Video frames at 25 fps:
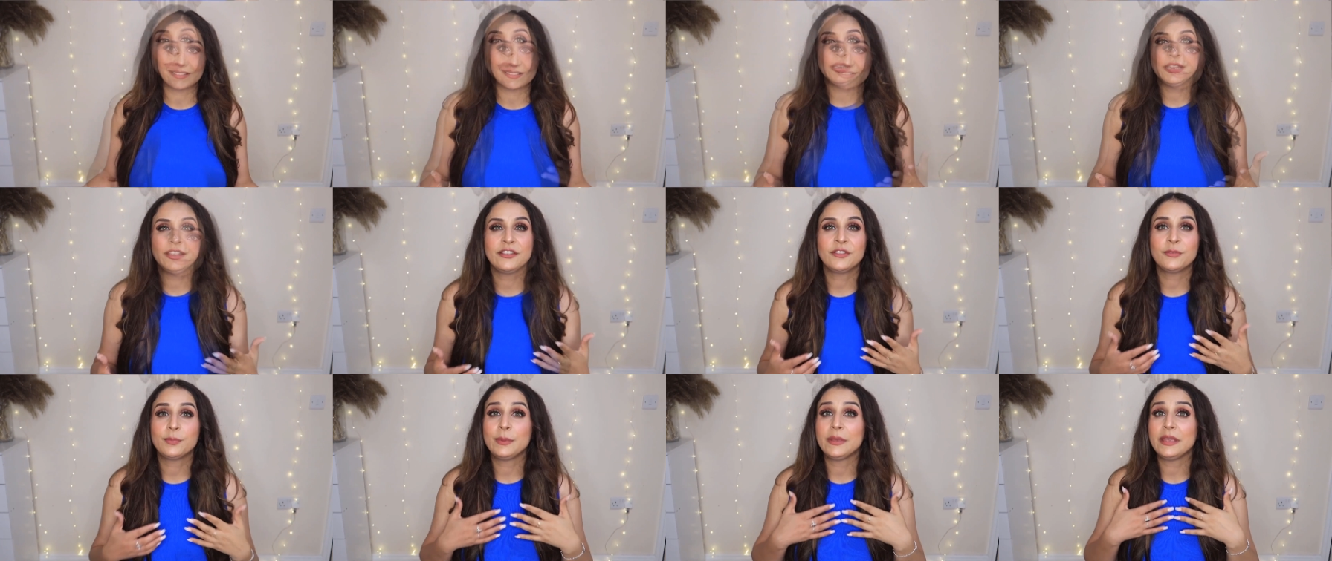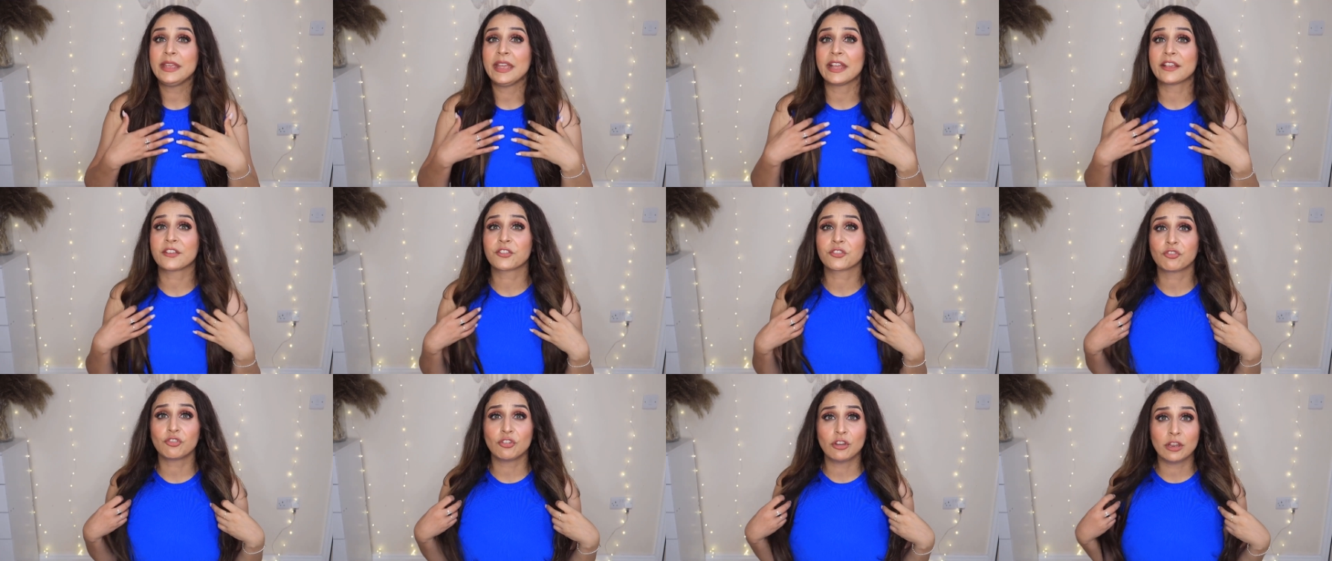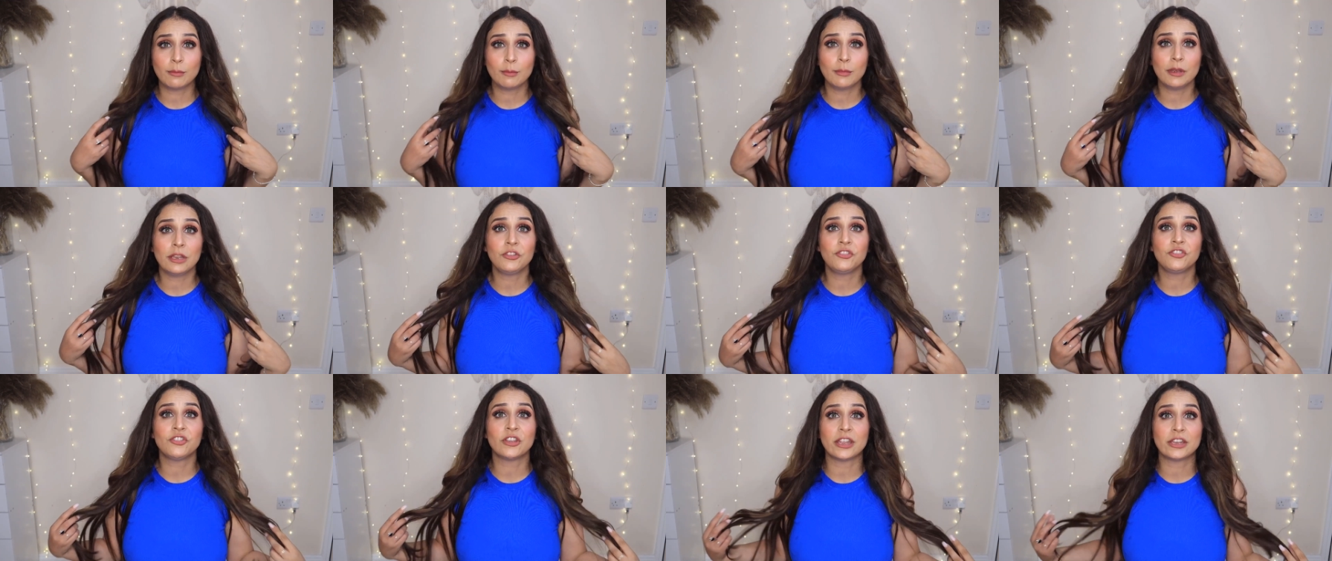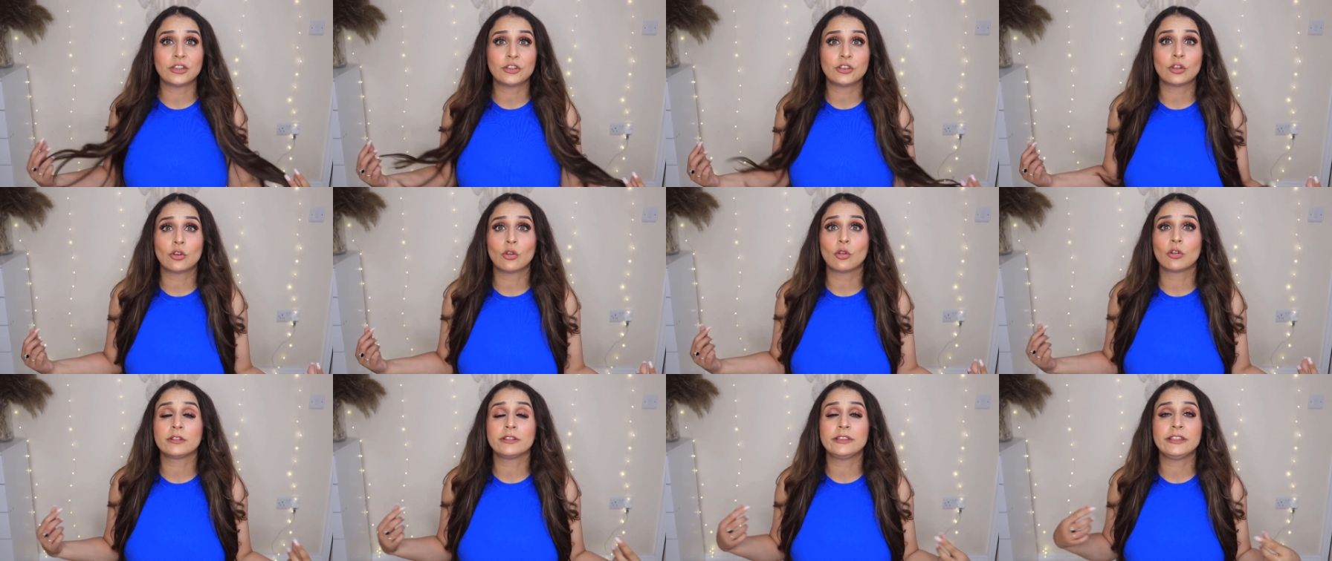Please be extremely
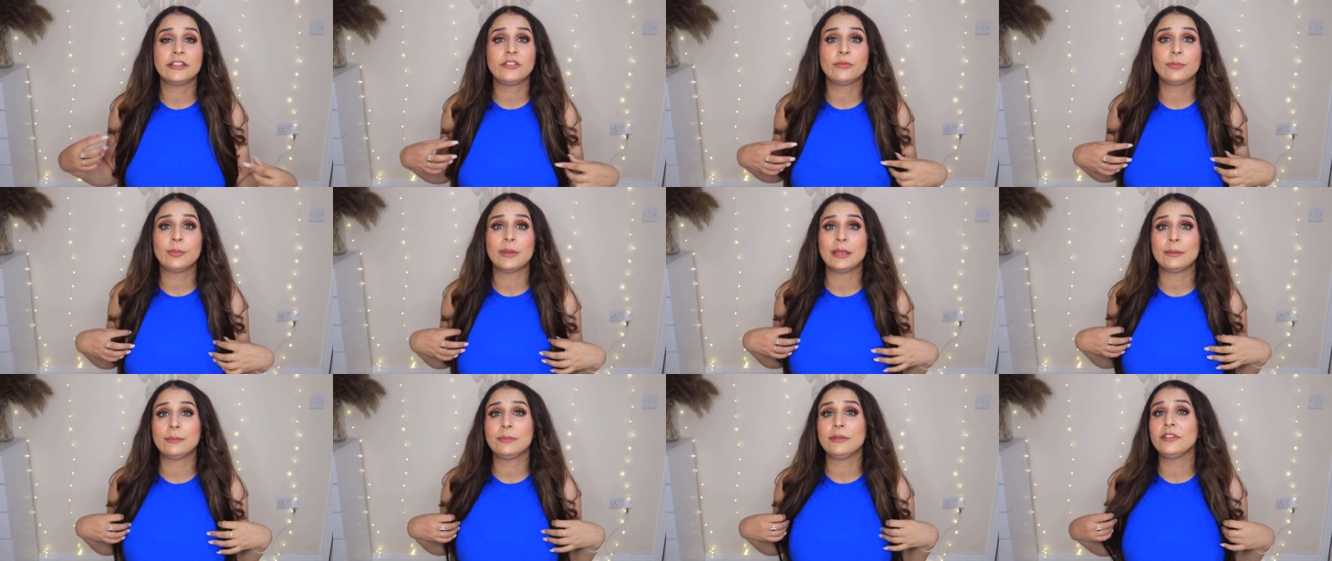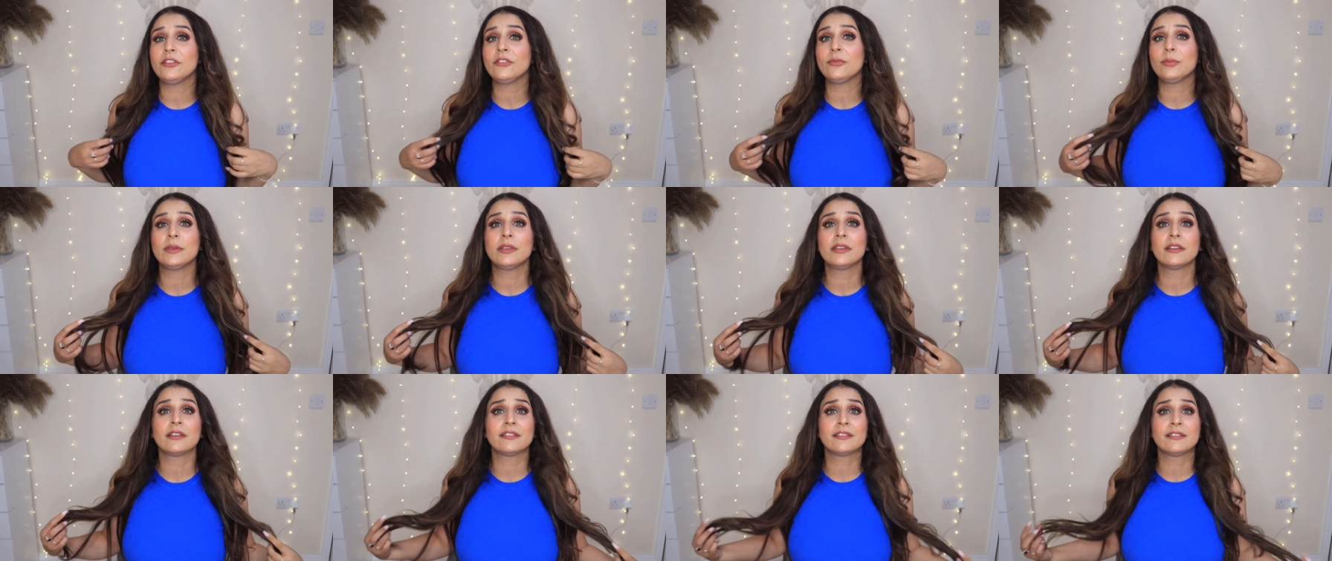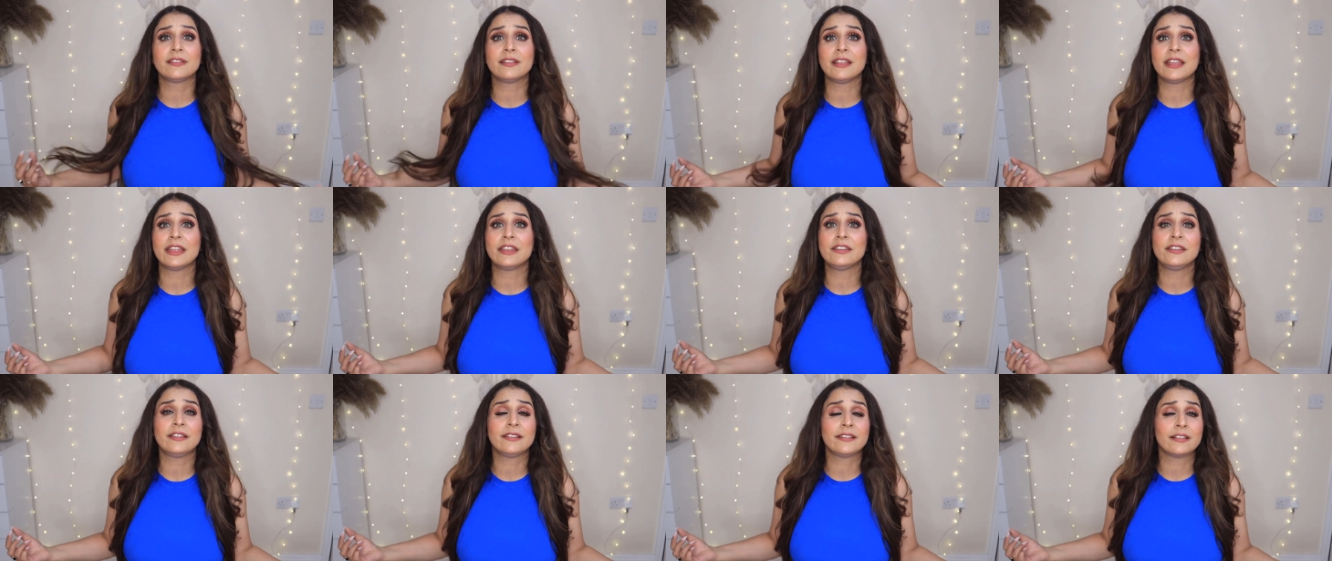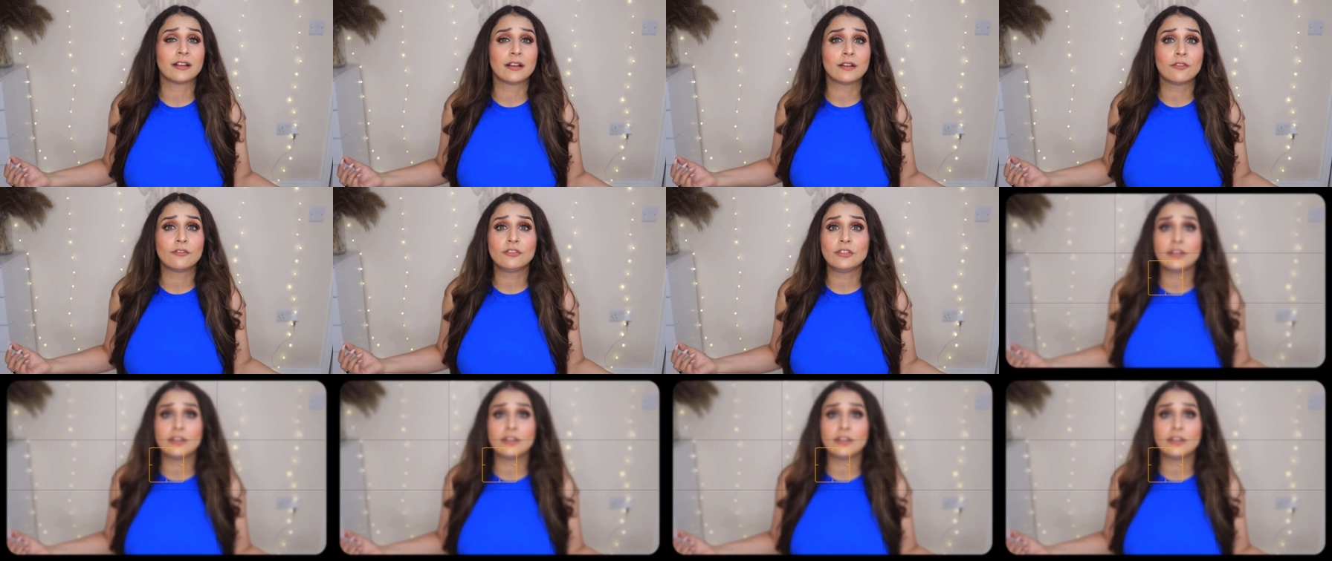gentle on these babies because they deserve